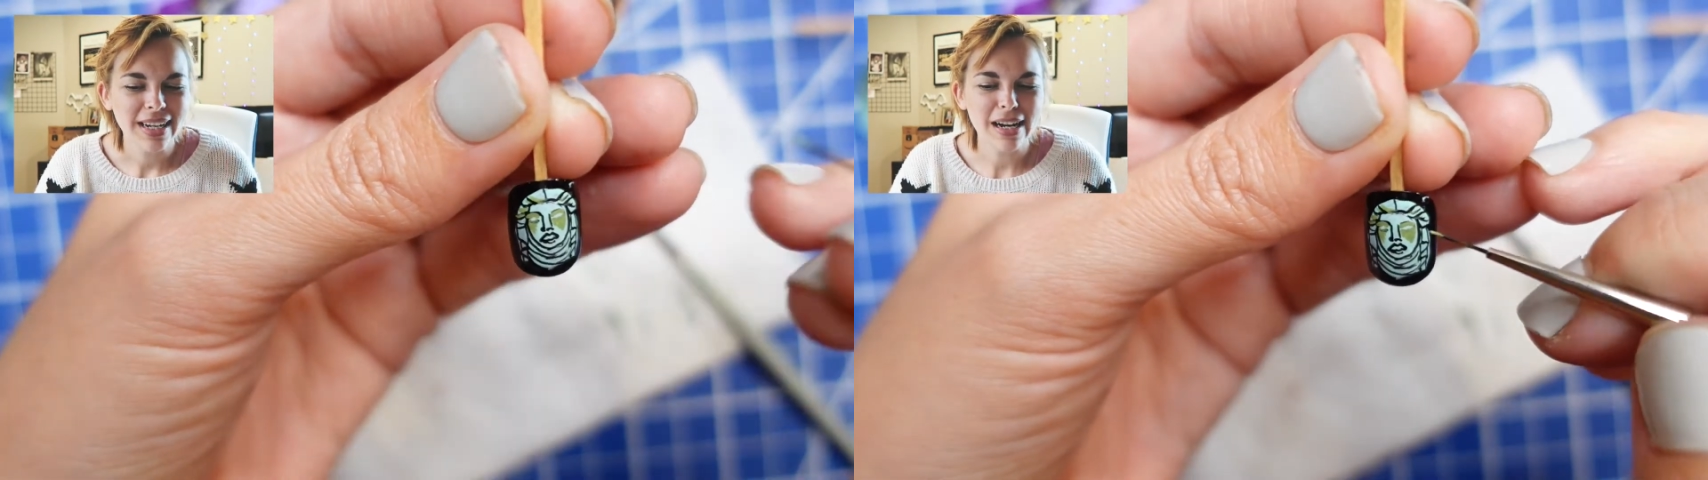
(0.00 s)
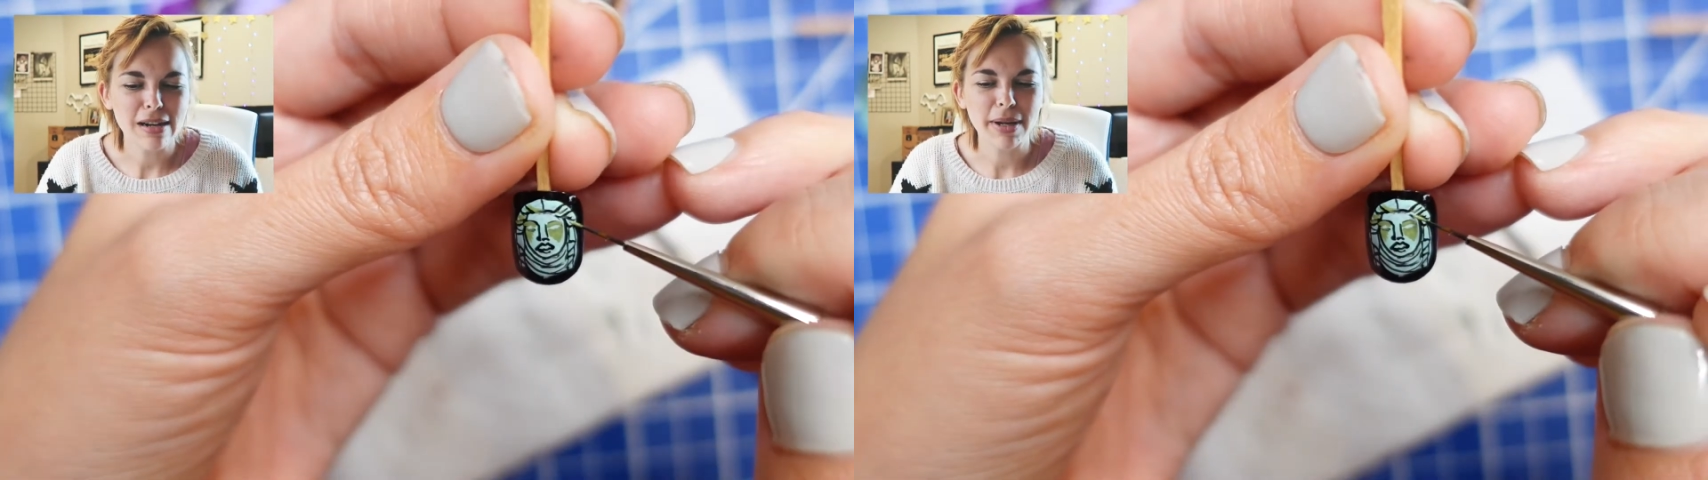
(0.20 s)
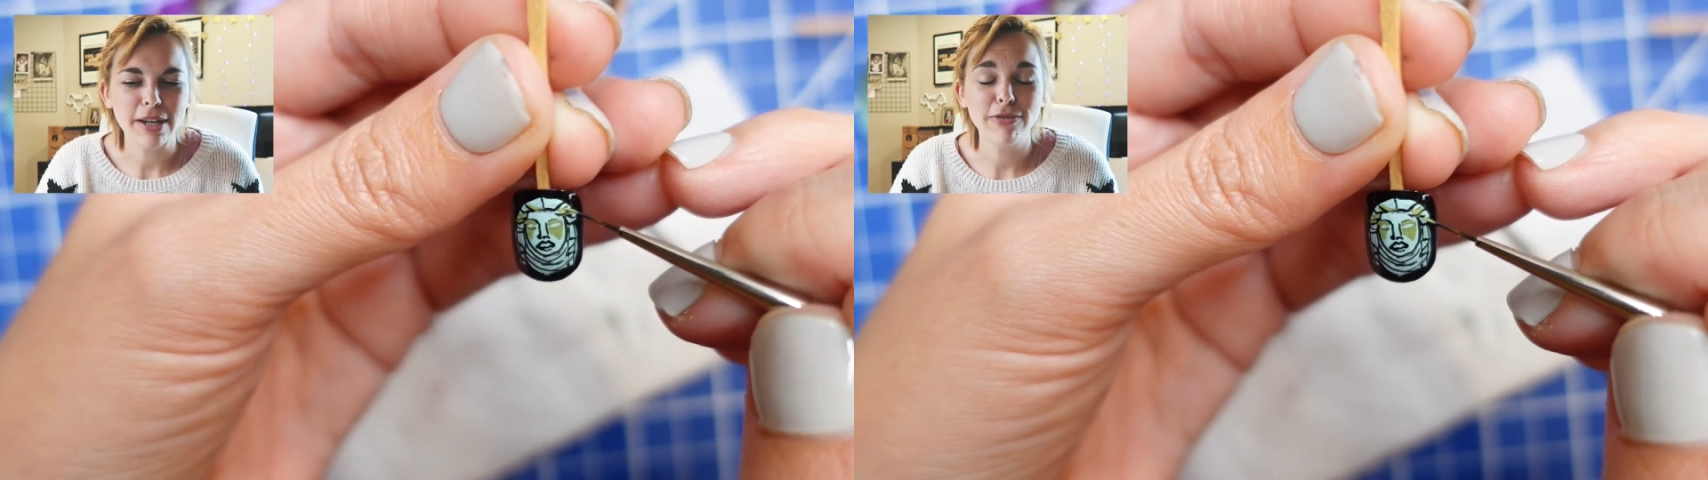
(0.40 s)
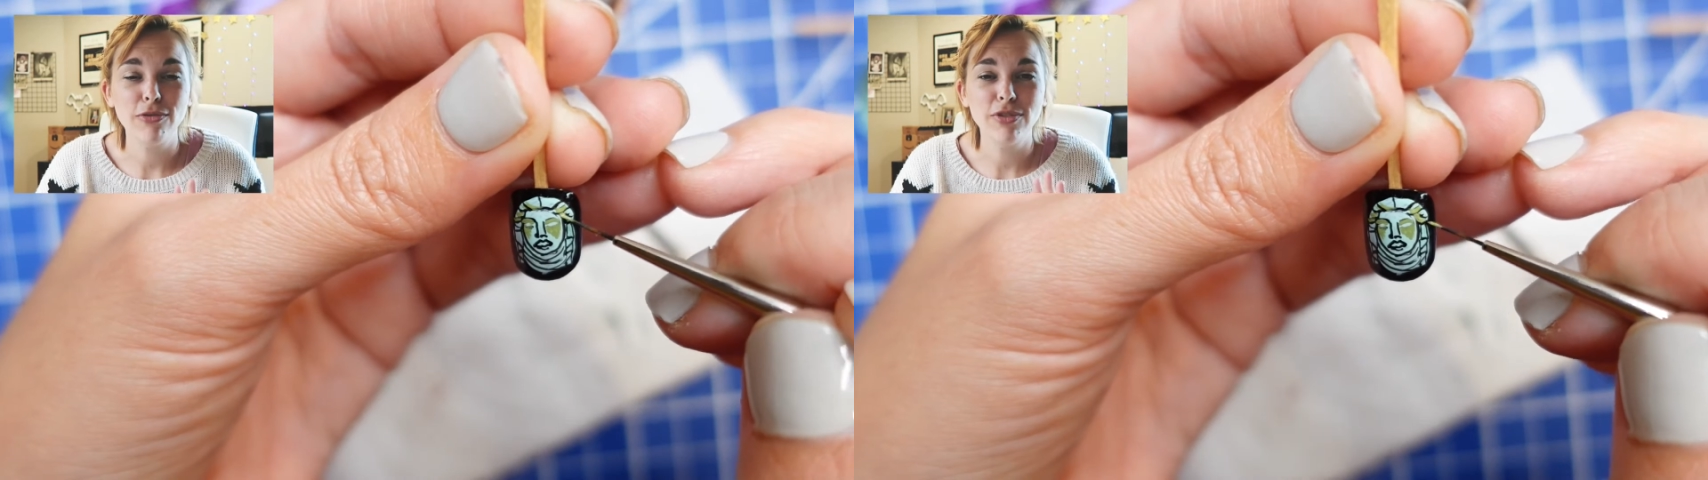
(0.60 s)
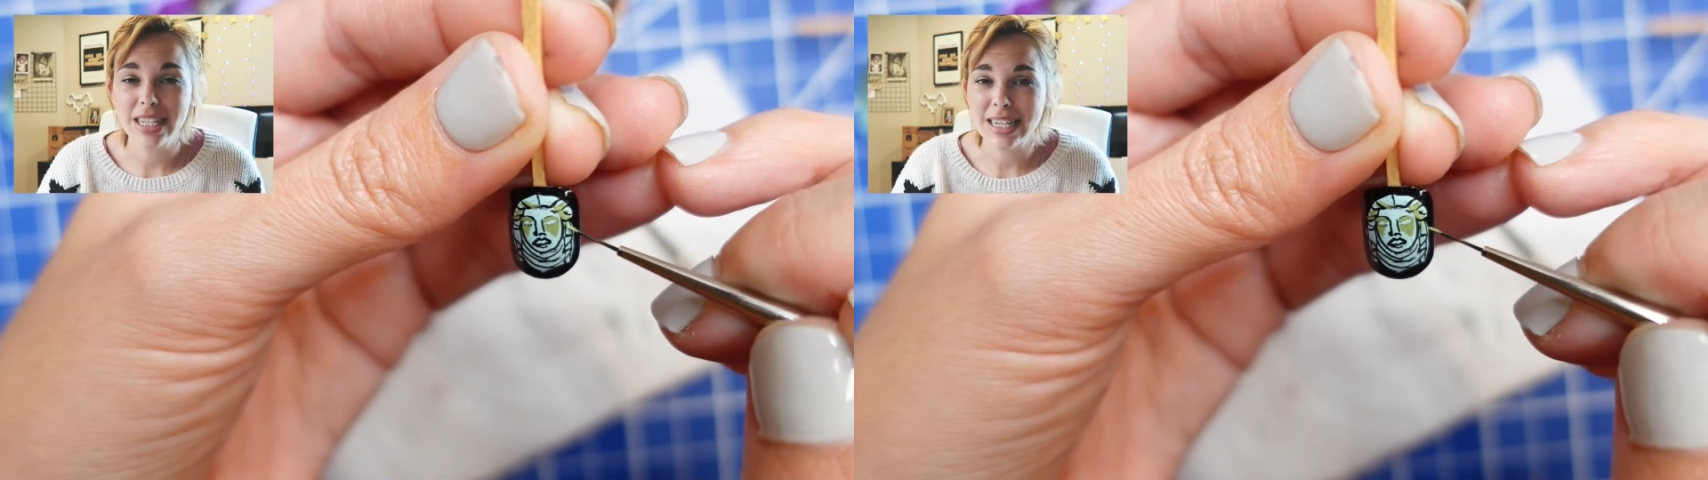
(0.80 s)
And if
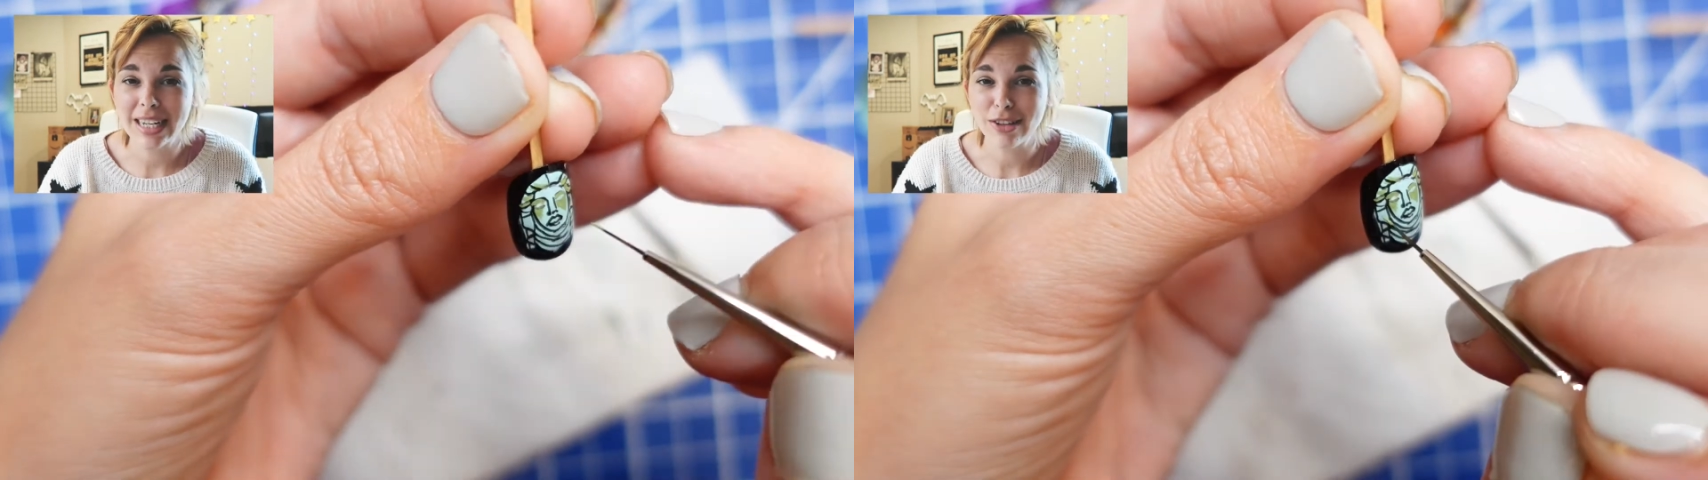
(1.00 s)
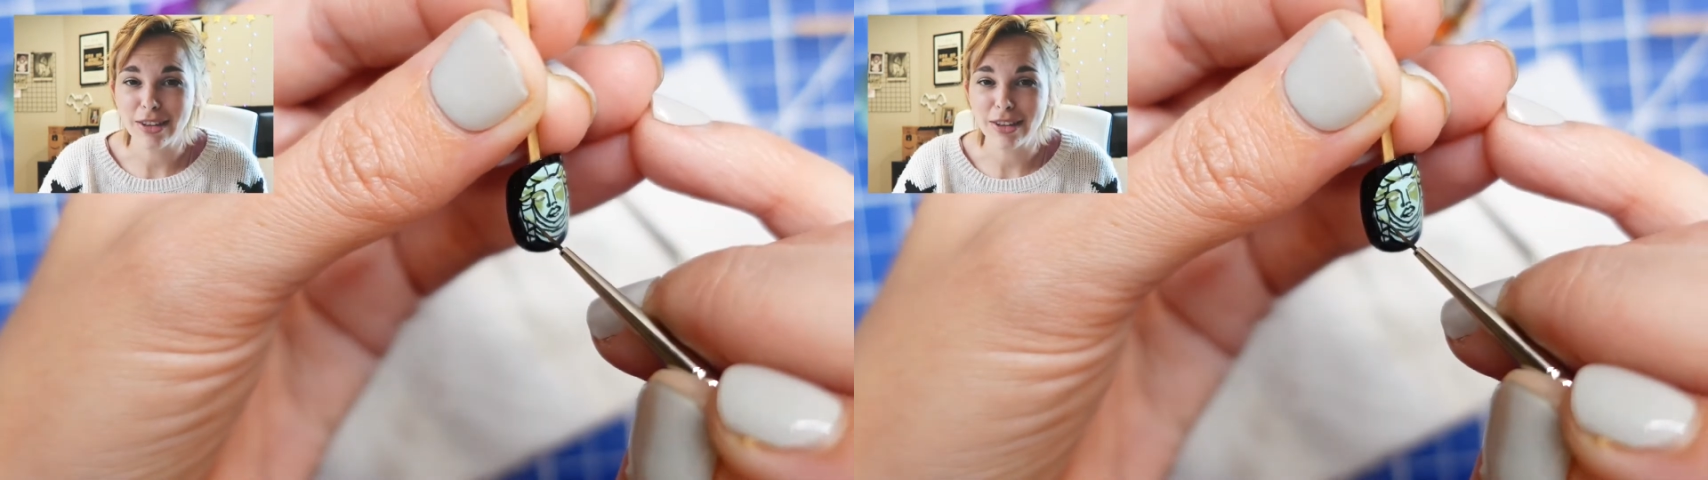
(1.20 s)
you've seen it,